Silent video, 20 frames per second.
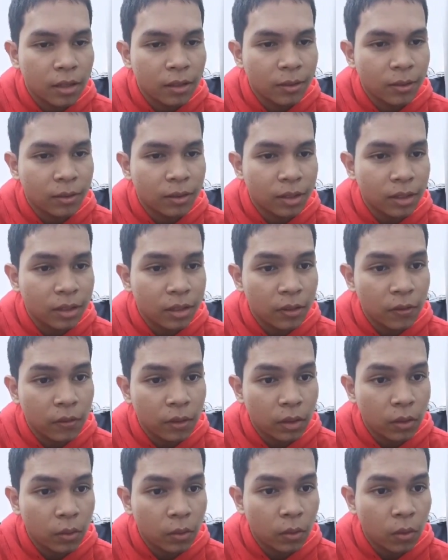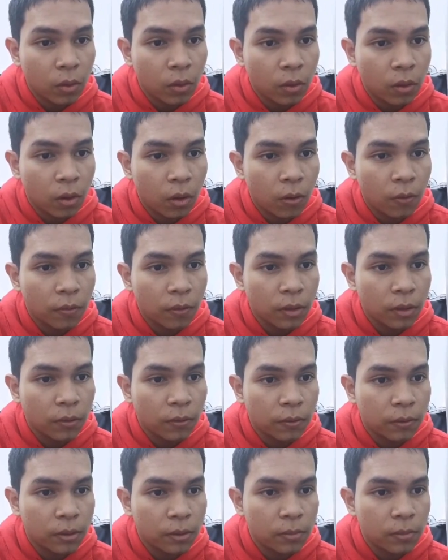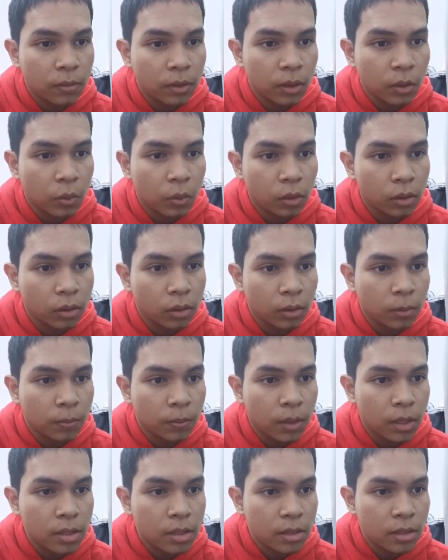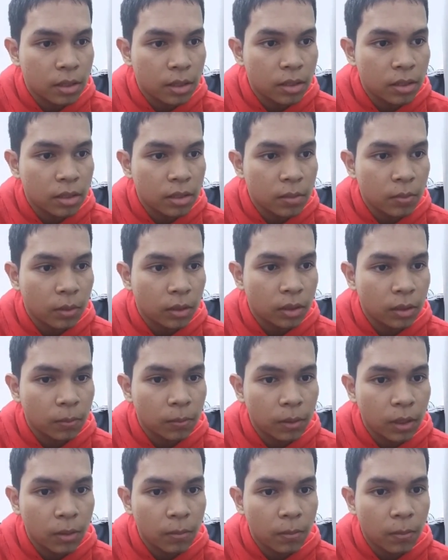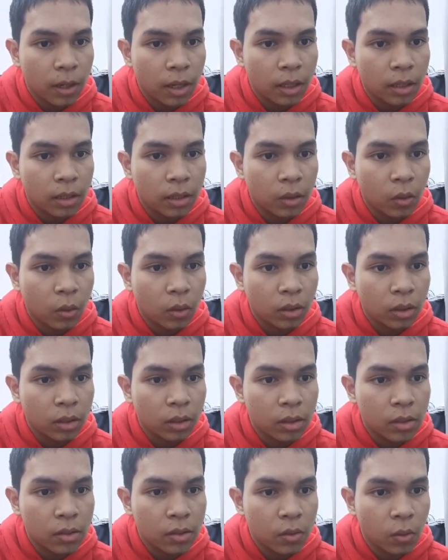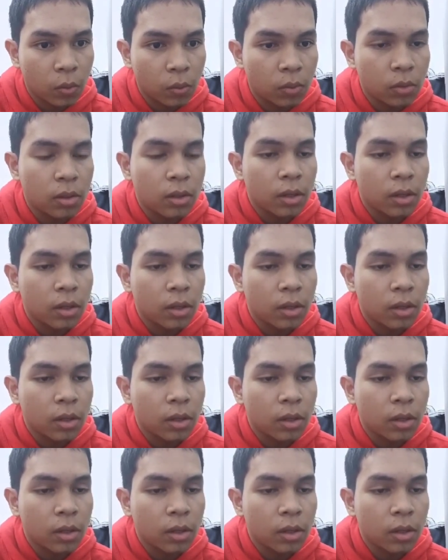Total revenue of a firm equal the price change multiplied by the quantity sold.